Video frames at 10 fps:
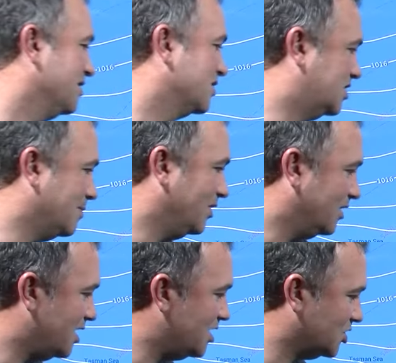
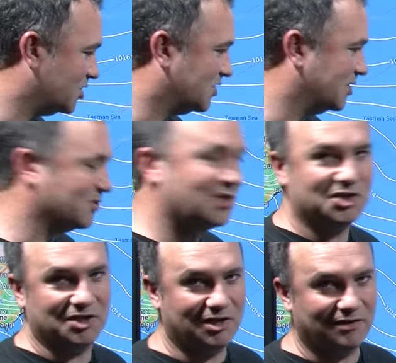Similar-ish
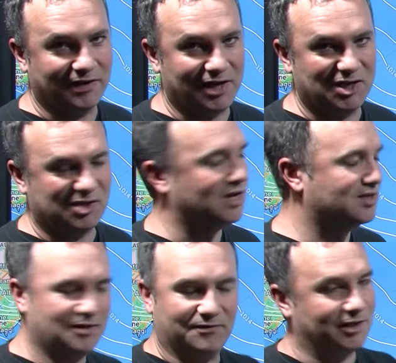situation here in the east.
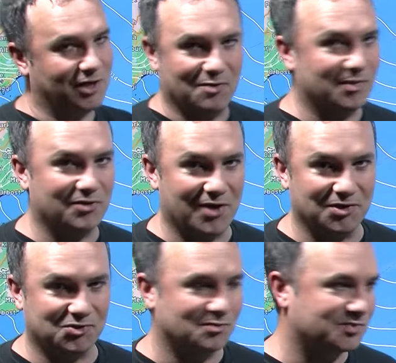Definitely no big
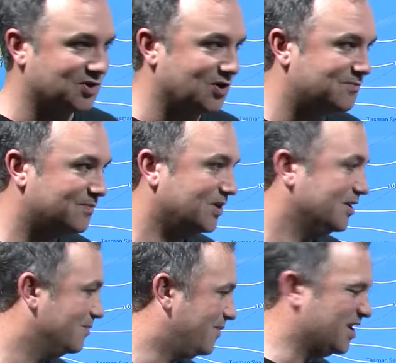thunderstorms though.
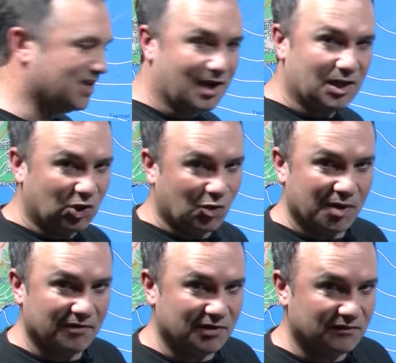But yeah, a little
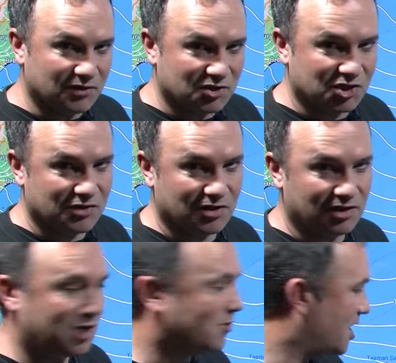bit of an inversion in the
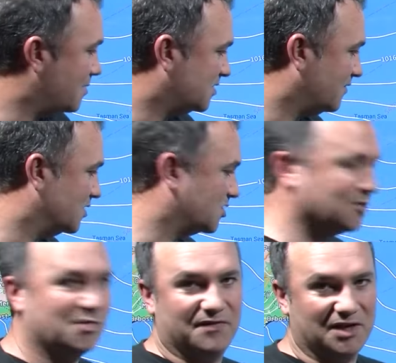lower atmosphere is
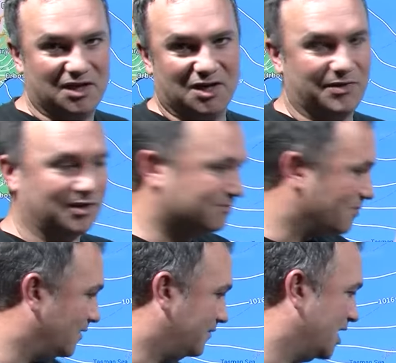going to prevent anything
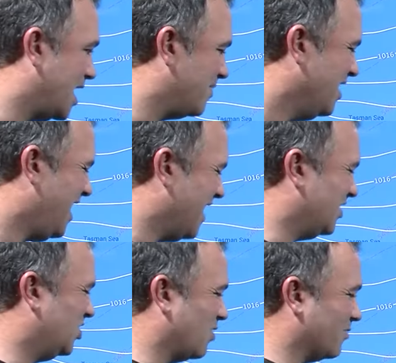lifting up. And
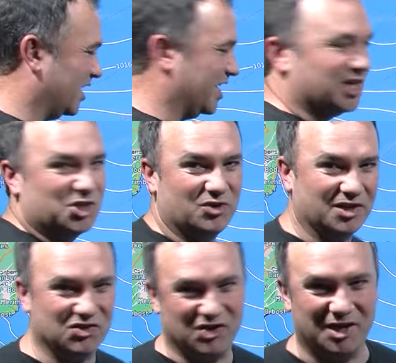there's not really any
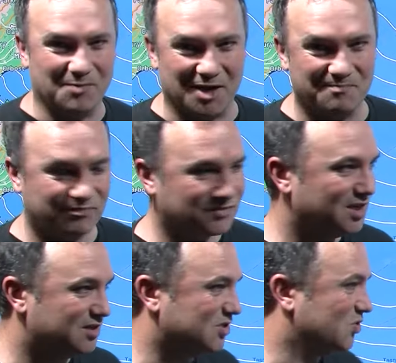triggers anyway
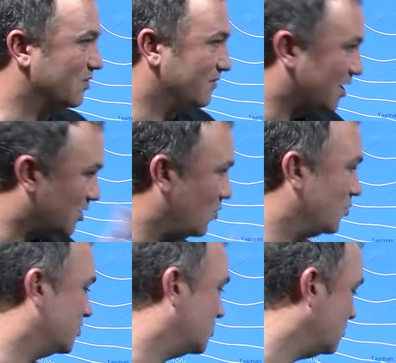to sort of like
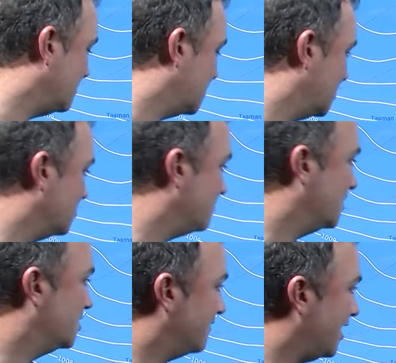cause a storm to
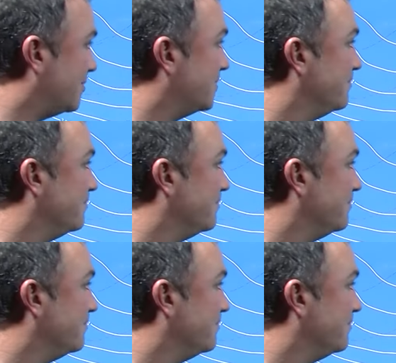develop.